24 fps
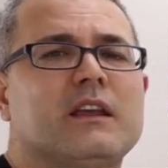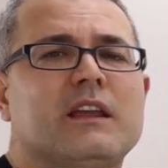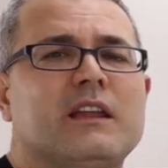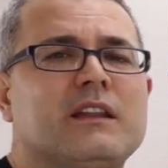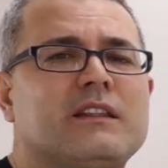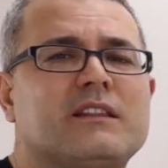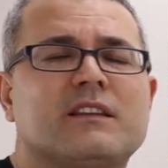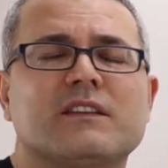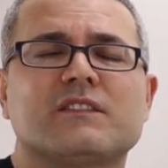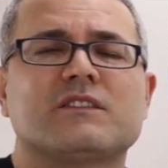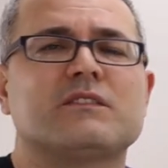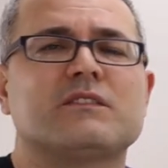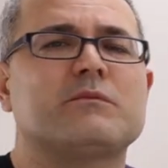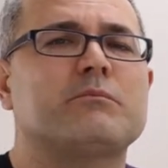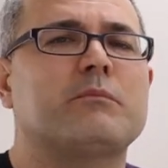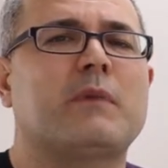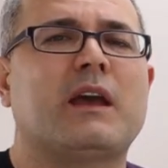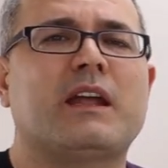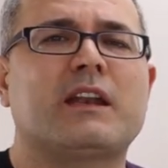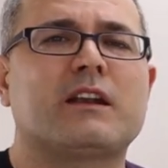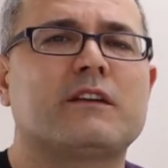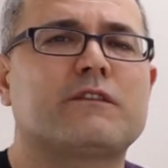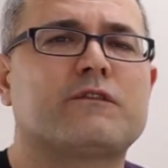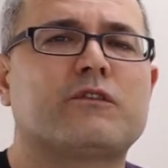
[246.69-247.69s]
It doesn't
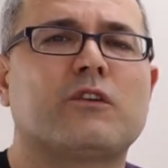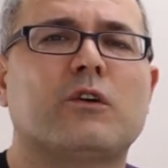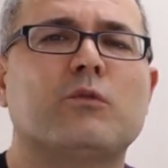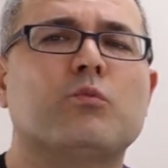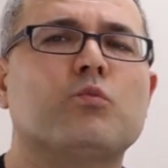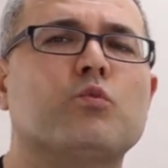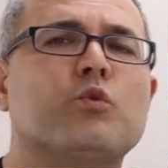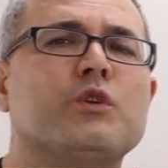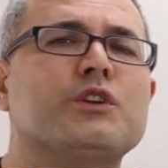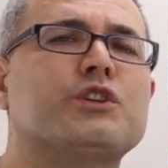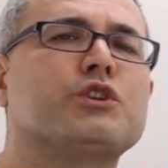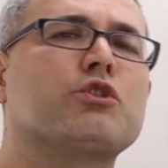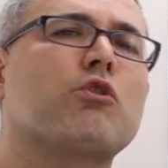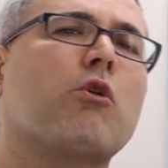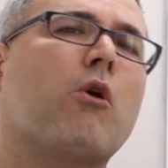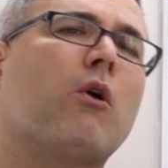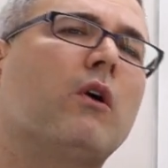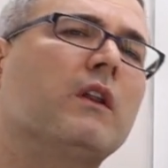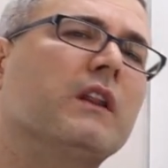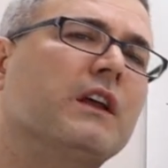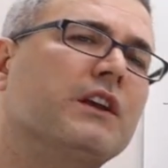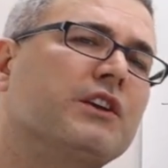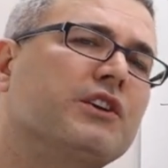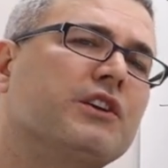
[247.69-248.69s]
matter from which
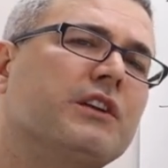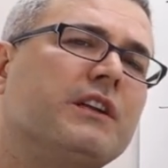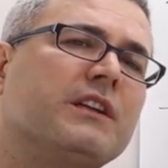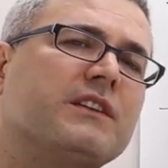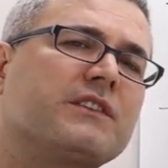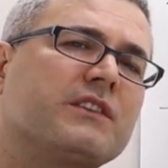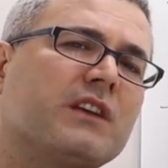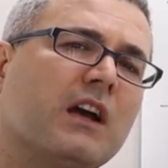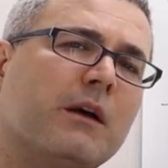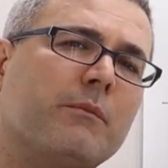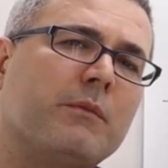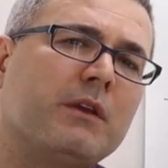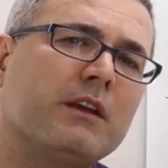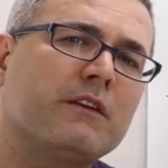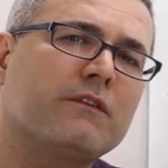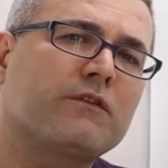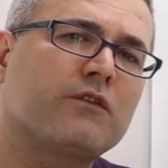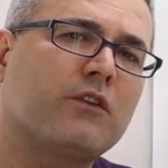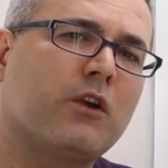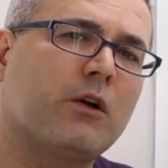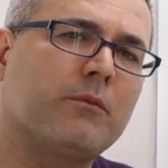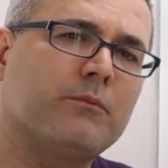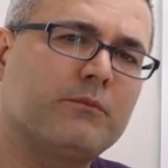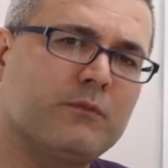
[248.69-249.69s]
coalition it's coming
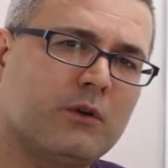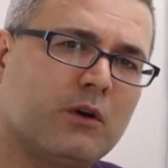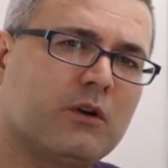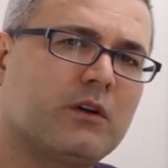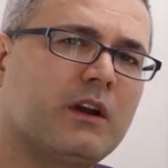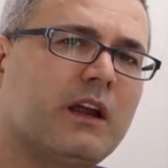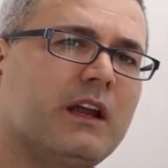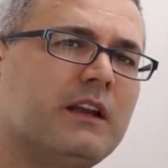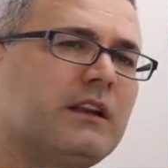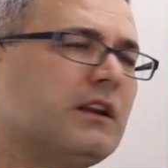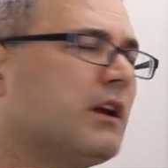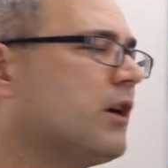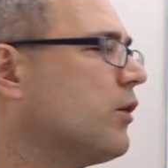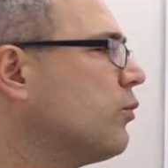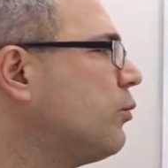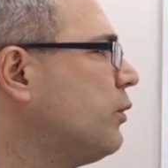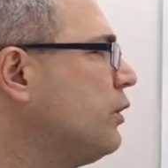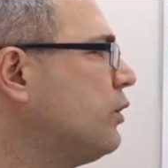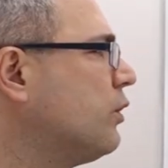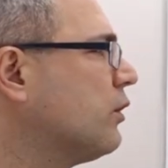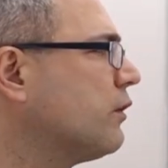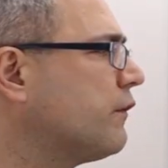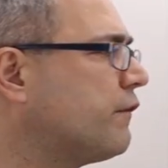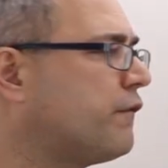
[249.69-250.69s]
from, all right?
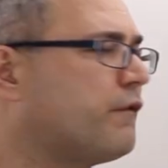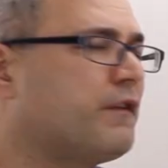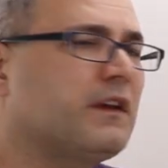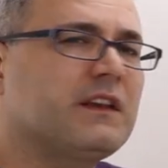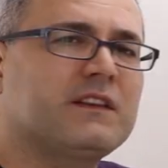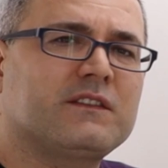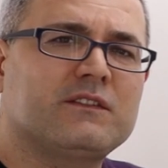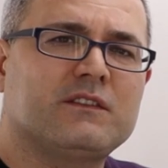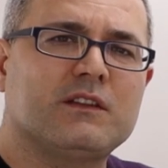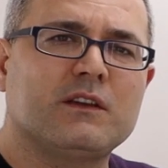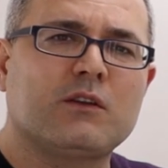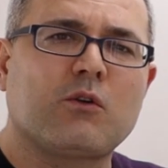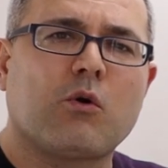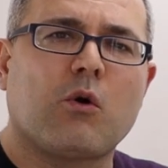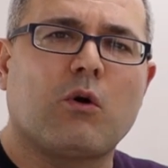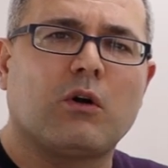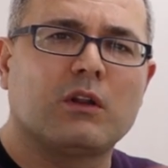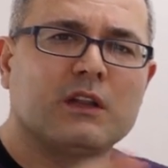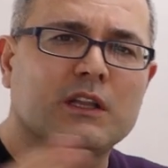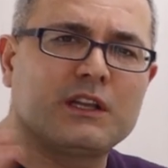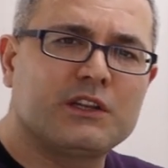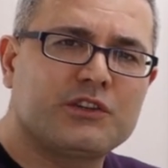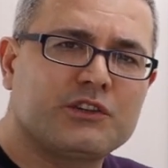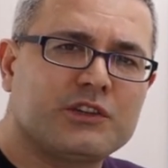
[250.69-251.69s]
We don't fix the
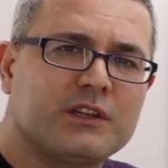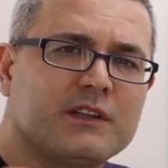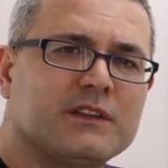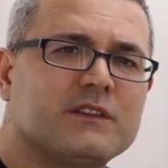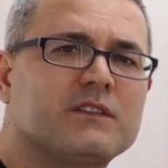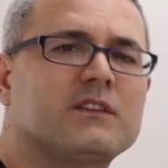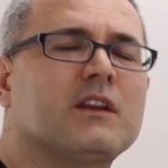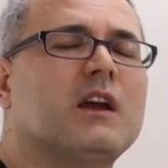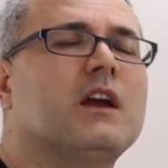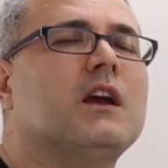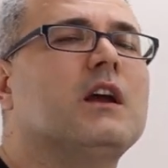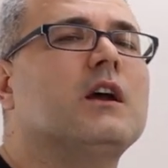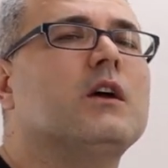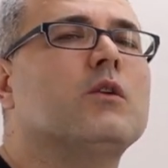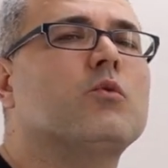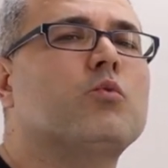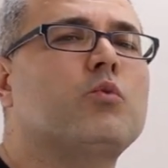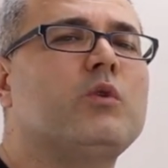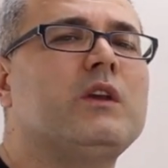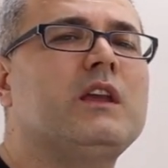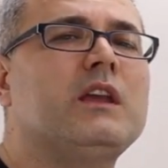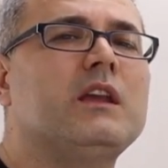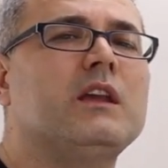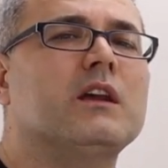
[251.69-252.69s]
coalitions.
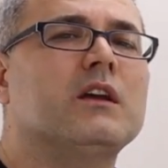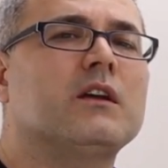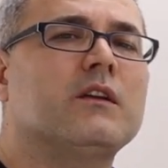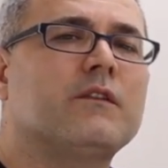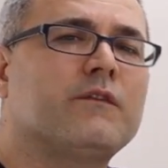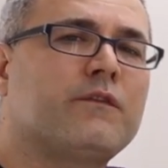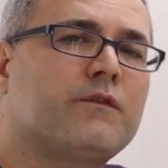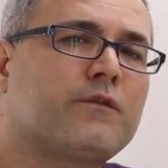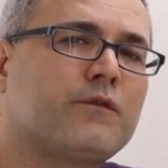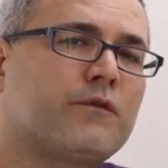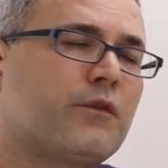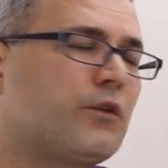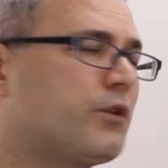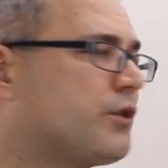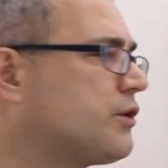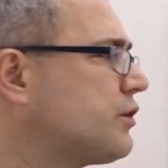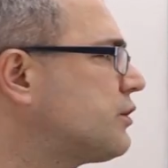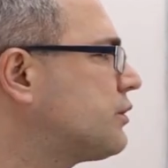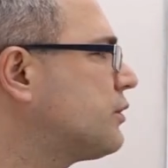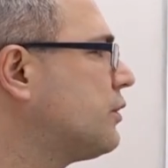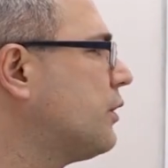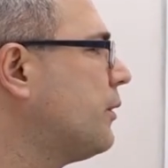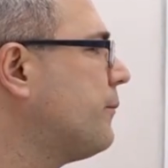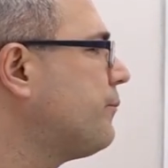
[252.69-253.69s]
We
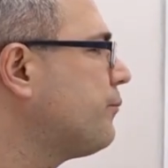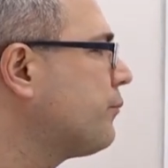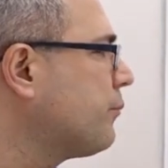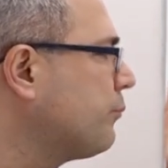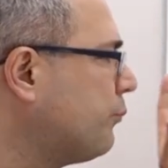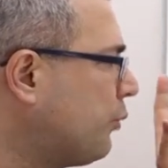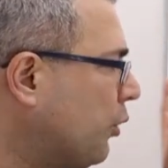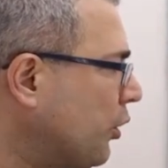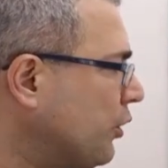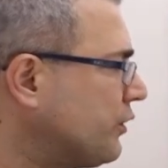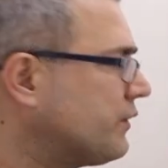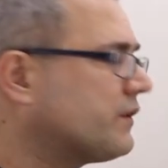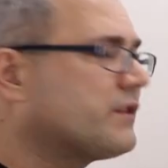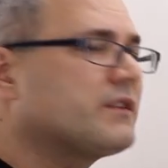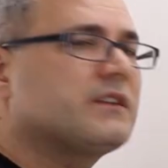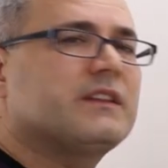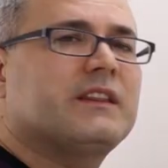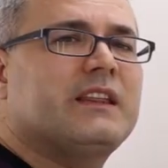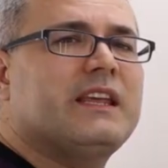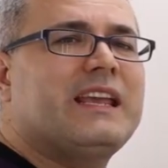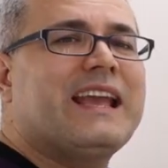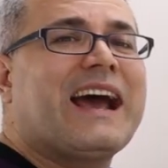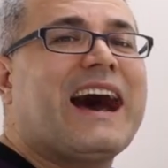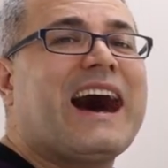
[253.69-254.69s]
first put
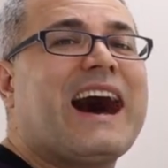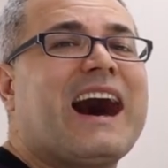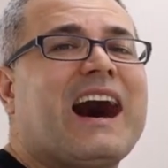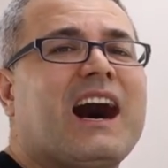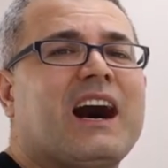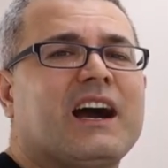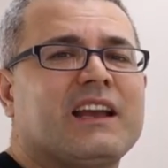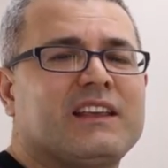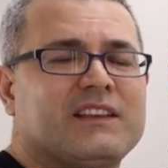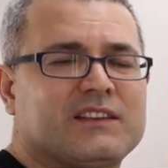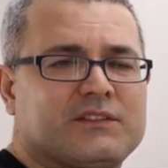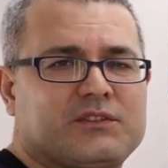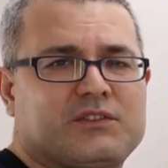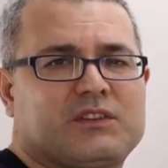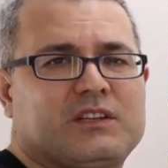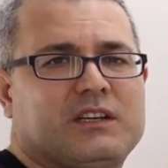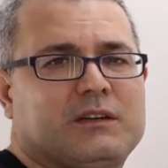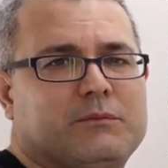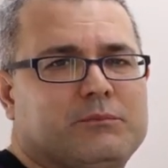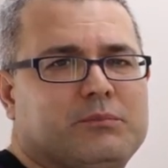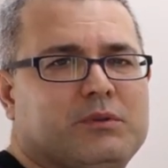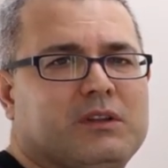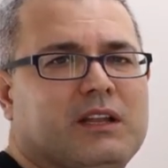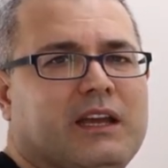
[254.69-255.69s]
the highest
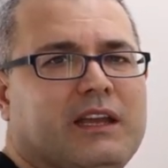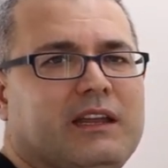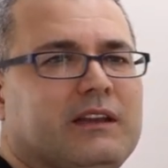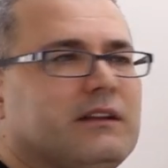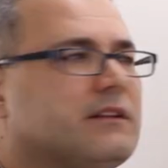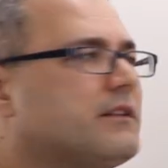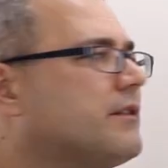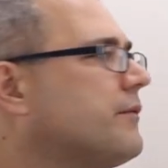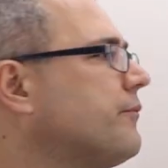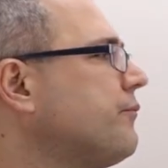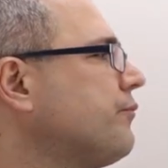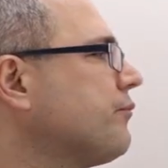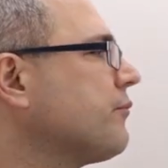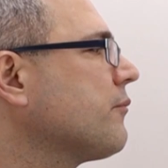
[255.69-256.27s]
complaint,